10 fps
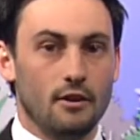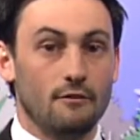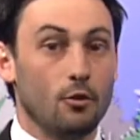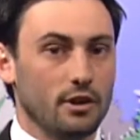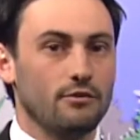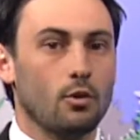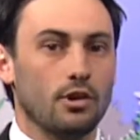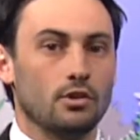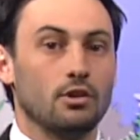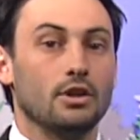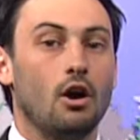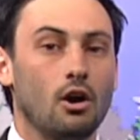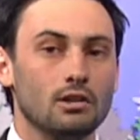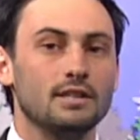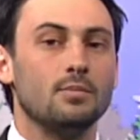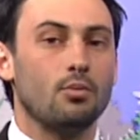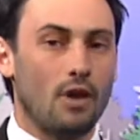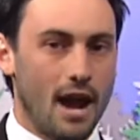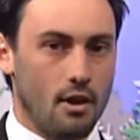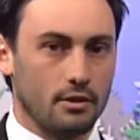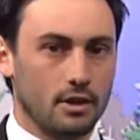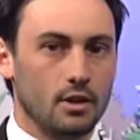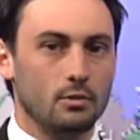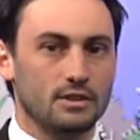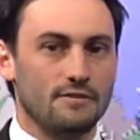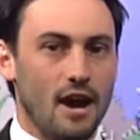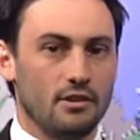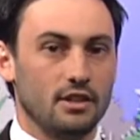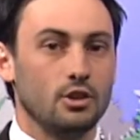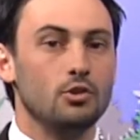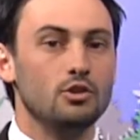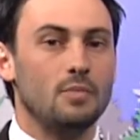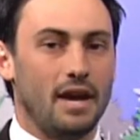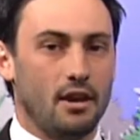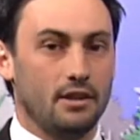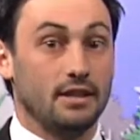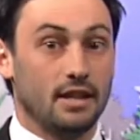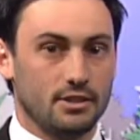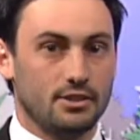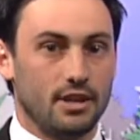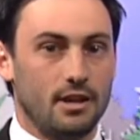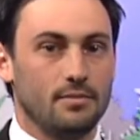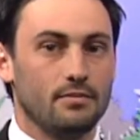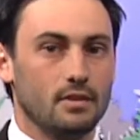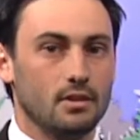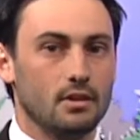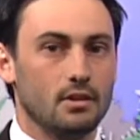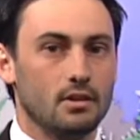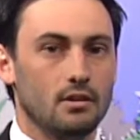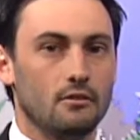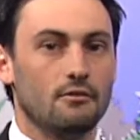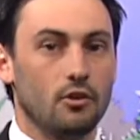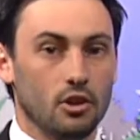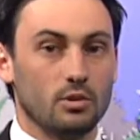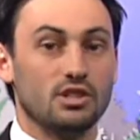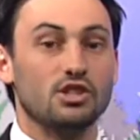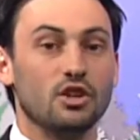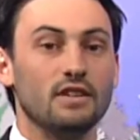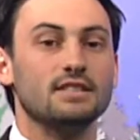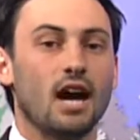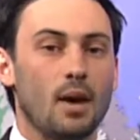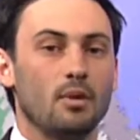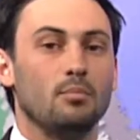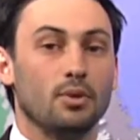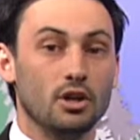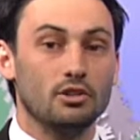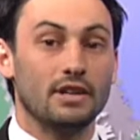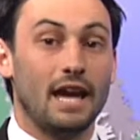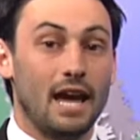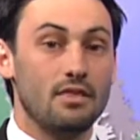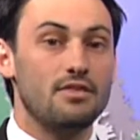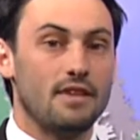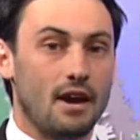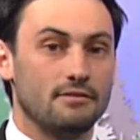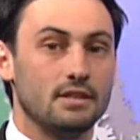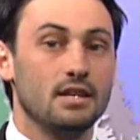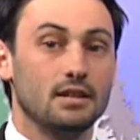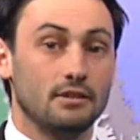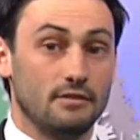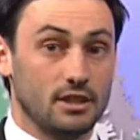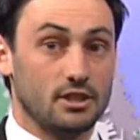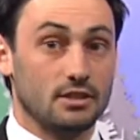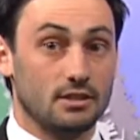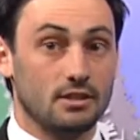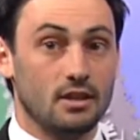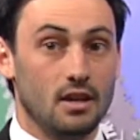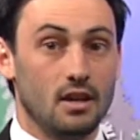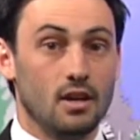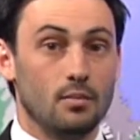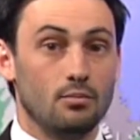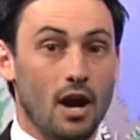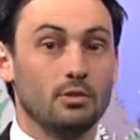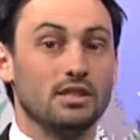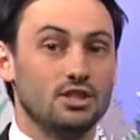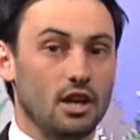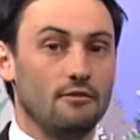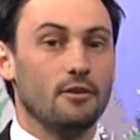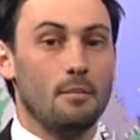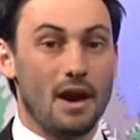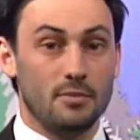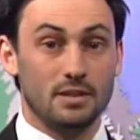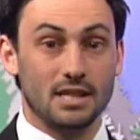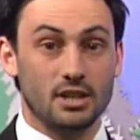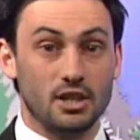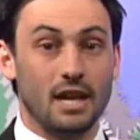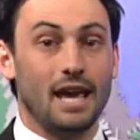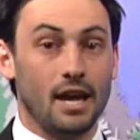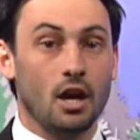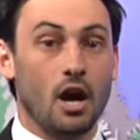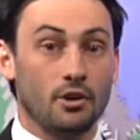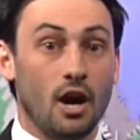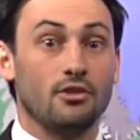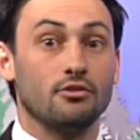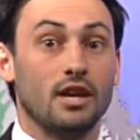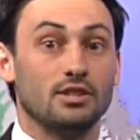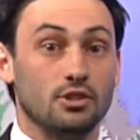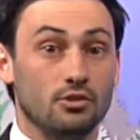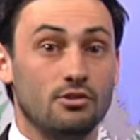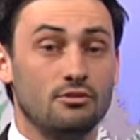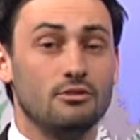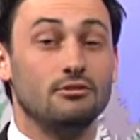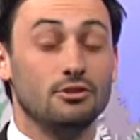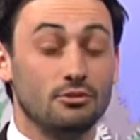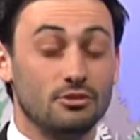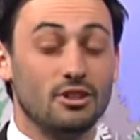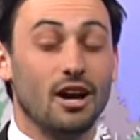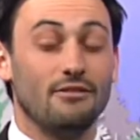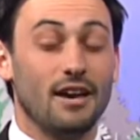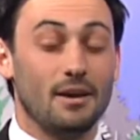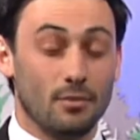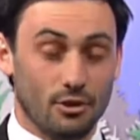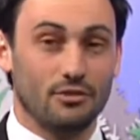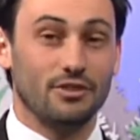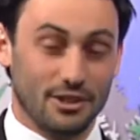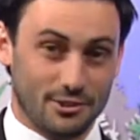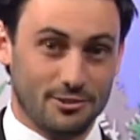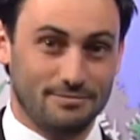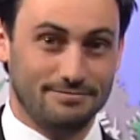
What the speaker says: 44-year-old Harland Brown was found in the Coos Bay area yesterday. Fuller was serving time on burglary and theft convictions. Brown was in jail for meth possession and unauthorized use of a motor vehicle.